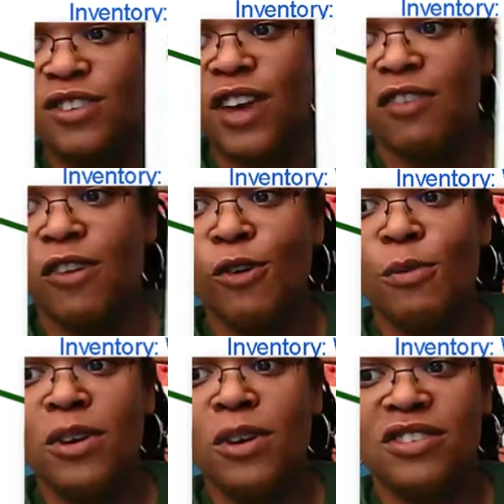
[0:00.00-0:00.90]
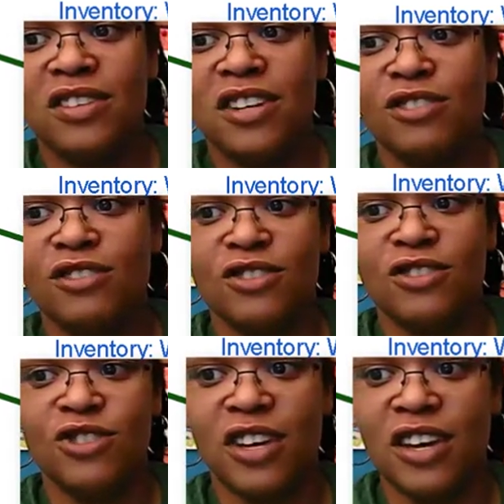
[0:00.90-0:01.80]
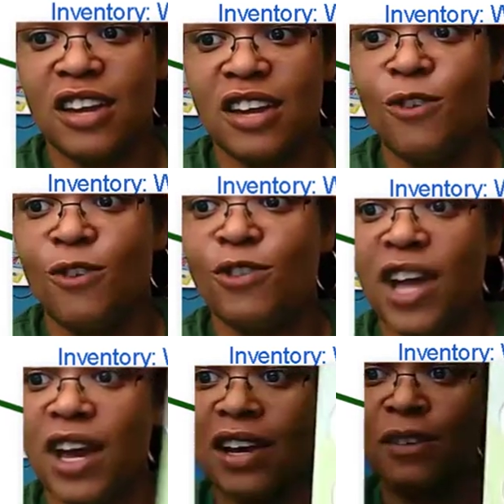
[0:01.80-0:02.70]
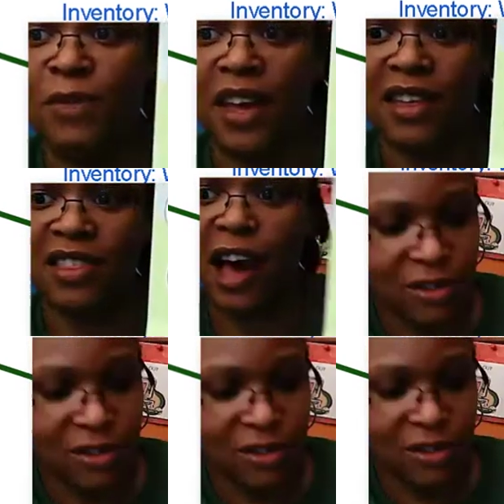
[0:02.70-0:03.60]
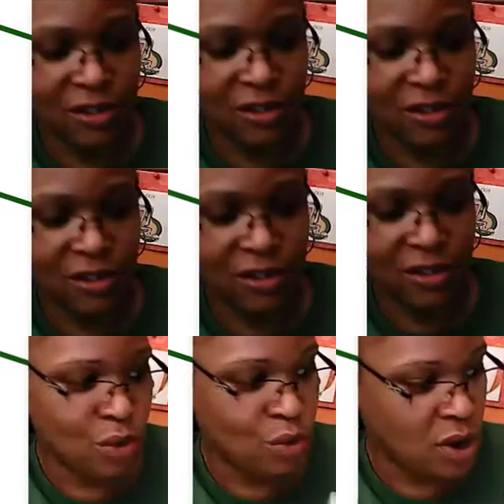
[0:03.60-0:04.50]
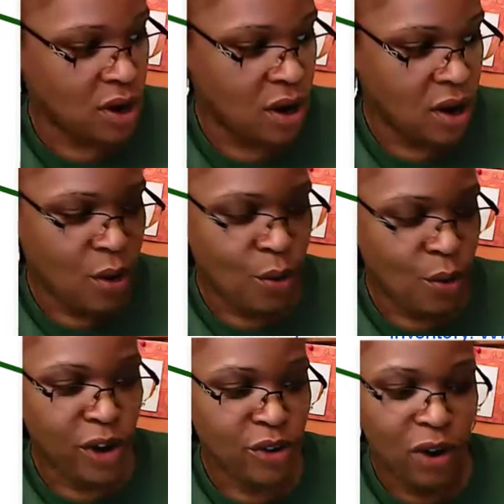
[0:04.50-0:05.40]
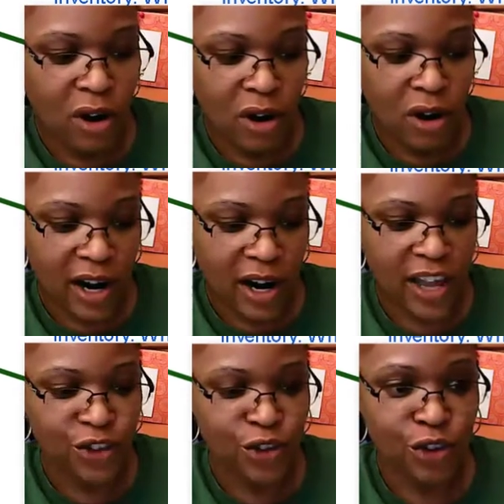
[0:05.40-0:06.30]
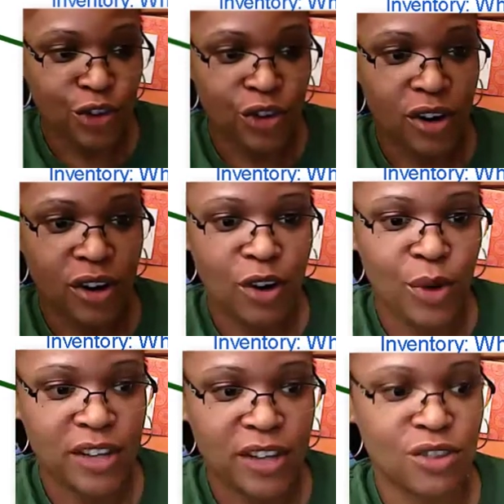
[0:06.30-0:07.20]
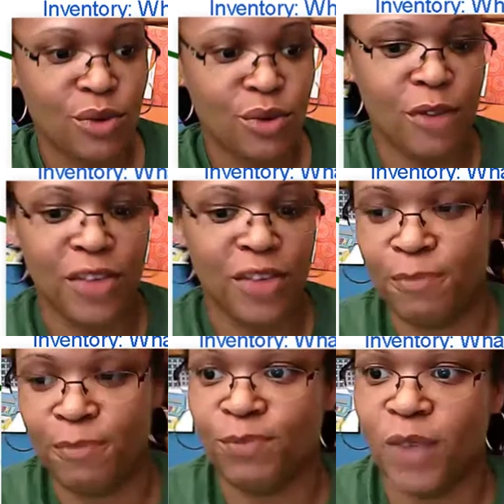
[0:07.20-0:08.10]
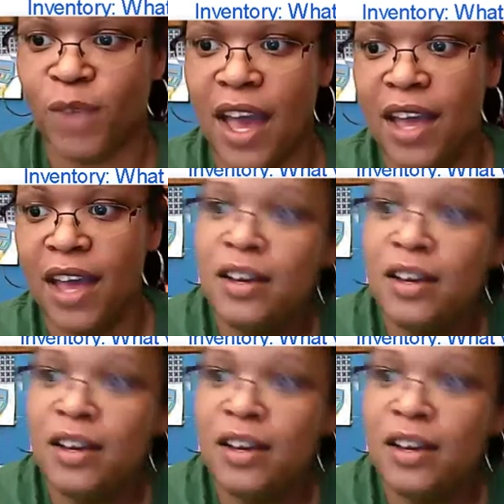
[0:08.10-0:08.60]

you have a whole bunch of stickers that you can get over time, and that will let you know where you are in your quest throughout there. Okay,